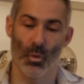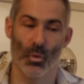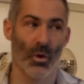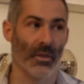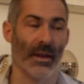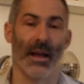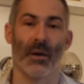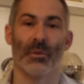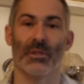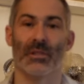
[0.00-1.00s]
what then
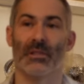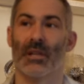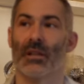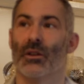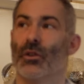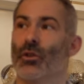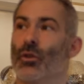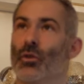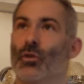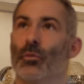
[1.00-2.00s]
happens is that
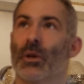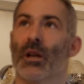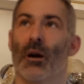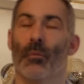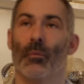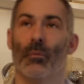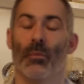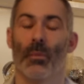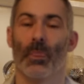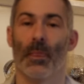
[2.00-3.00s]
you become
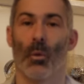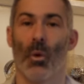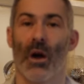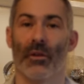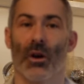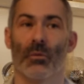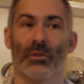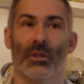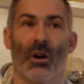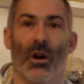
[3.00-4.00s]
aware, and I
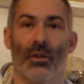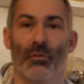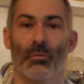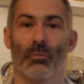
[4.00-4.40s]
was a kind of